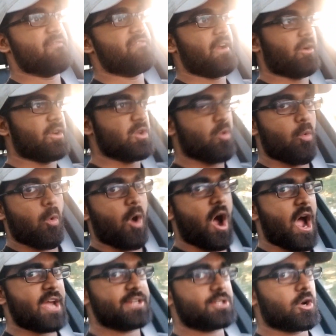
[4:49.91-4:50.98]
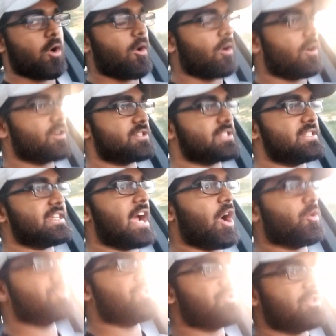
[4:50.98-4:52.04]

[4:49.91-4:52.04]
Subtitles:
very wide cars down to